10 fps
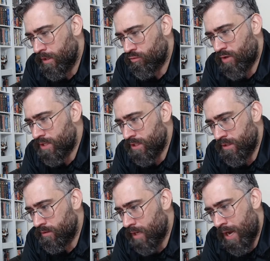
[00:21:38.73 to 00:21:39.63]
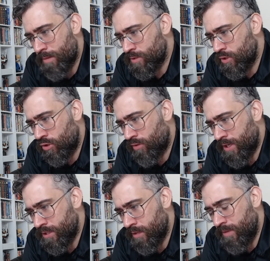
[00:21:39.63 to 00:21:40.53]
crazy, absolutely
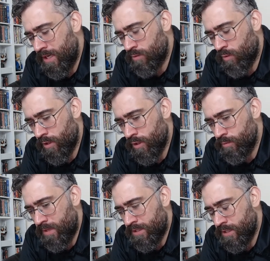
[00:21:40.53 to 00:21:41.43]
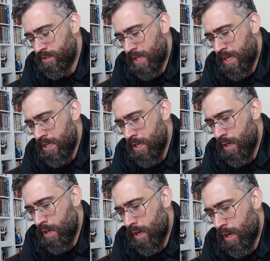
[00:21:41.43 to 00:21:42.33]
crazy. I mean, it's one of those pieces that
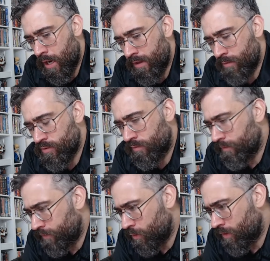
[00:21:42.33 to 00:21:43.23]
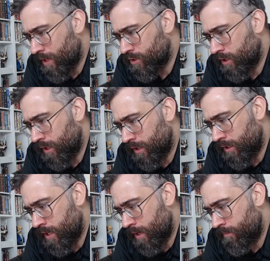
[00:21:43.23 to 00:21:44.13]
there was a reviewer actually, and
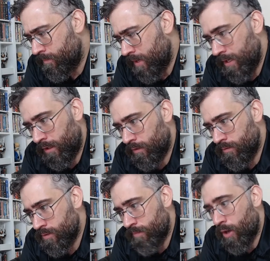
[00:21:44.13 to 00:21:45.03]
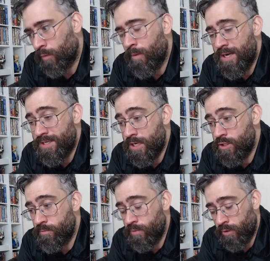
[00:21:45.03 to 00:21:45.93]
it sparked my
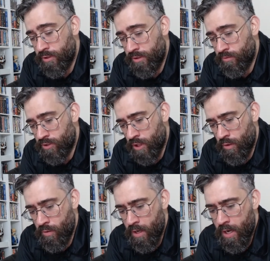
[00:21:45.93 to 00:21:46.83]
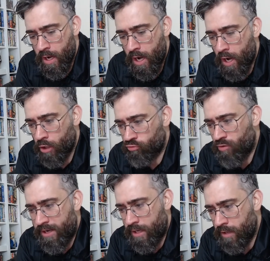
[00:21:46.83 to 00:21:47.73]
attention because he was so
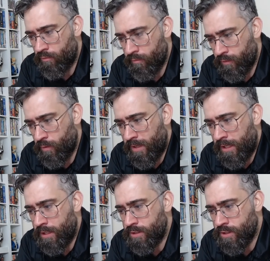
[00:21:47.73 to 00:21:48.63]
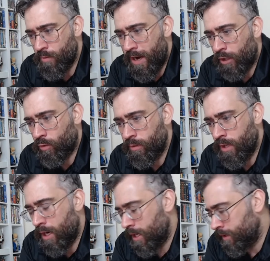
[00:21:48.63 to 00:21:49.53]
great at reviewing it, so eloquent,
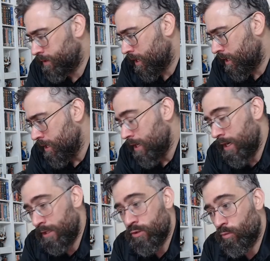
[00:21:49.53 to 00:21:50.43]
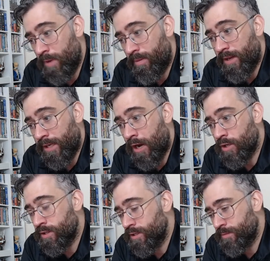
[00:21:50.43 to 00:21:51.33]
and he taught me about the
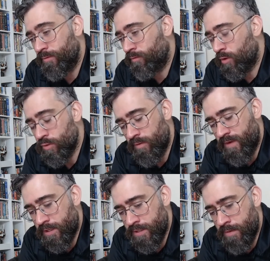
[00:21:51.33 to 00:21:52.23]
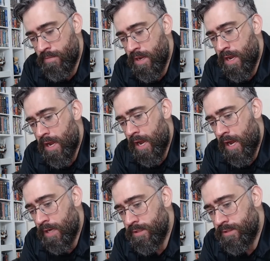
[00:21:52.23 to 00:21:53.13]
character. This is before I was with XM,
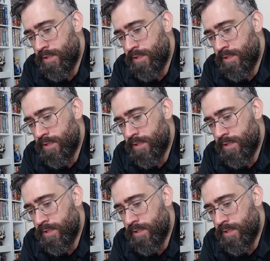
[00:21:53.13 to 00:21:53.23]
and